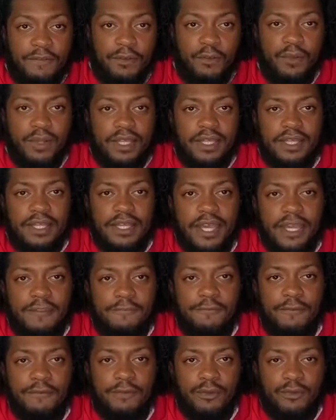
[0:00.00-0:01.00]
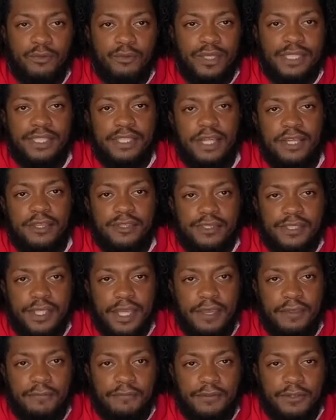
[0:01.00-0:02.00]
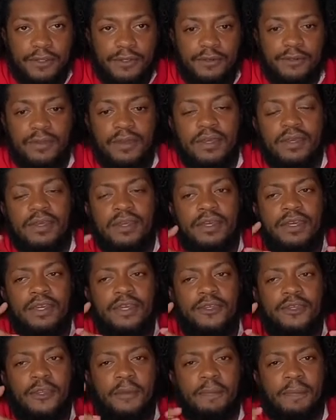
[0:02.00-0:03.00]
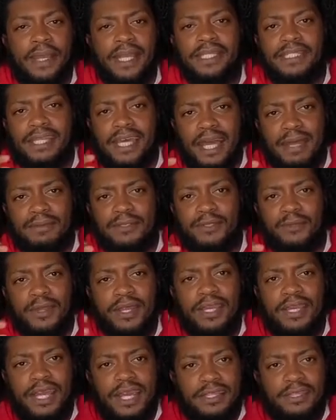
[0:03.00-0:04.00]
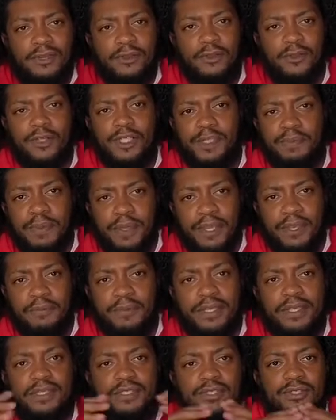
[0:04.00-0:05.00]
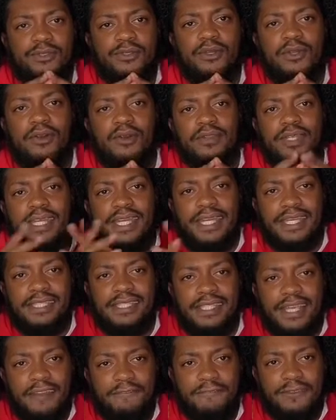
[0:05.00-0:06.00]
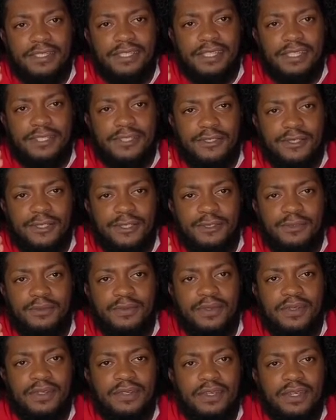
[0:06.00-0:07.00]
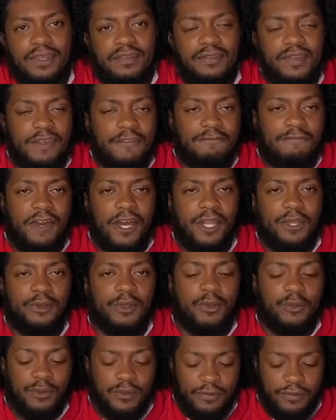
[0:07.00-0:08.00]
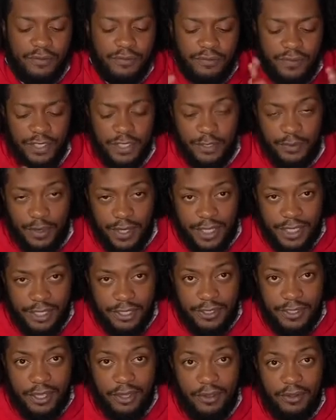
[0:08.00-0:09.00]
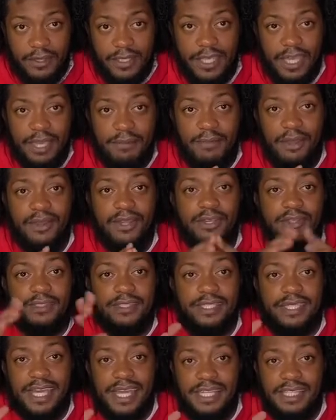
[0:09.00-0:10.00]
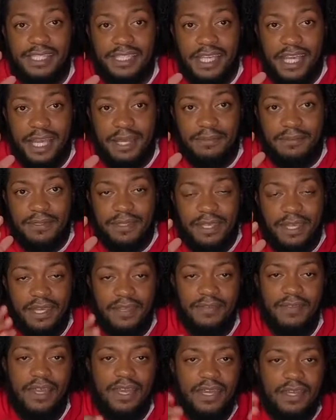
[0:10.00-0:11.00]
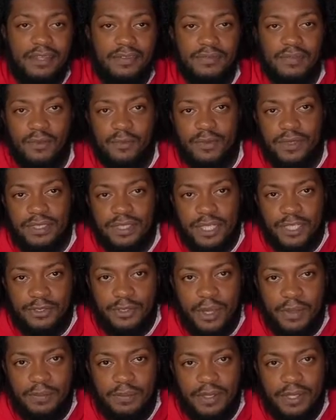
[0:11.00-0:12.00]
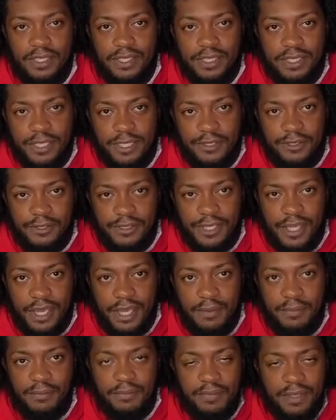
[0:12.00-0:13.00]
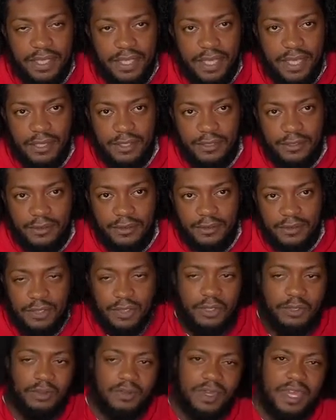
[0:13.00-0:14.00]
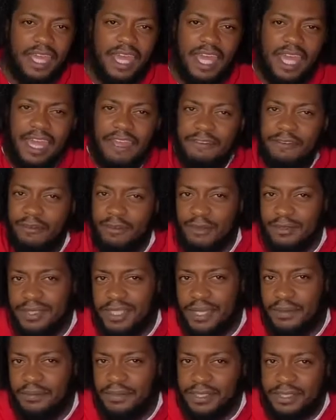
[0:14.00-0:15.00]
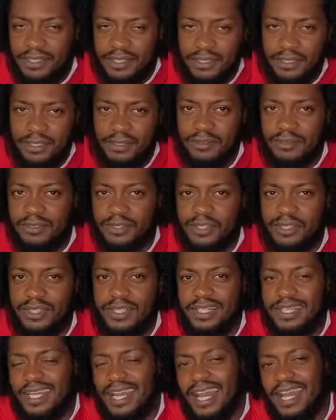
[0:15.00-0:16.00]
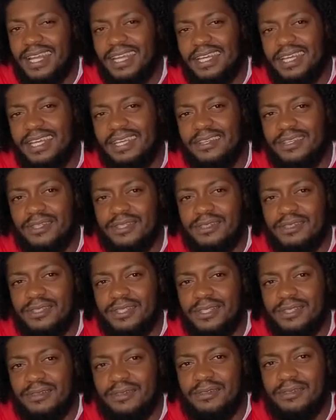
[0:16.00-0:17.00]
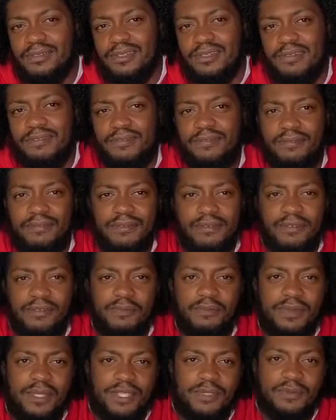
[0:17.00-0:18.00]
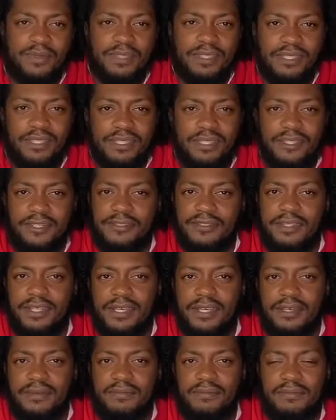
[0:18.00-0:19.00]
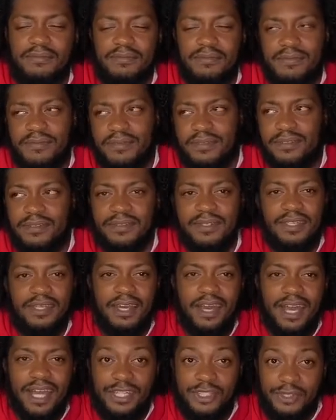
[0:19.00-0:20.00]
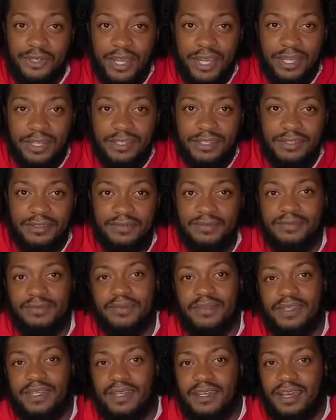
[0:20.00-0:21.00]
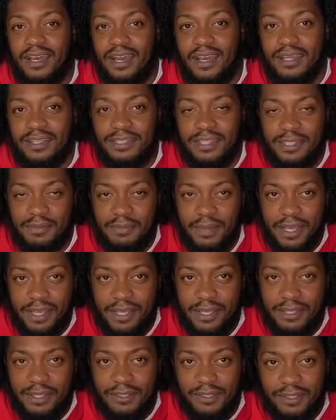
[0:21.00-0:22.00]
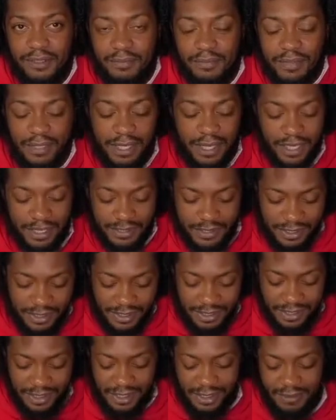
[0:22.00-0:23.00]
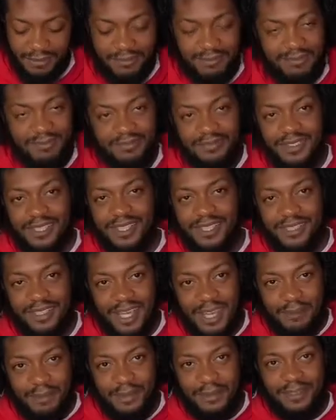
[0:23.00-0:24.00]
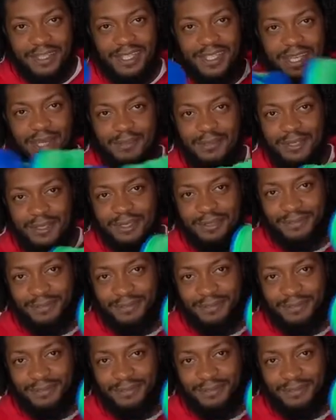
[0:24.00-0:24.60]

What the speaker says: want to look at it from a reseller stand view, your best option when I got the orange pair, because those were only in San Francisco, then following with these right here that only came out in skate shops, and then the ones that dropped on sneakers app, the yellow. So everyone was able to, you know, kind of get those too if you mess with the sneakers app. I tried it, I took my L, but as you can see, still came out with a W.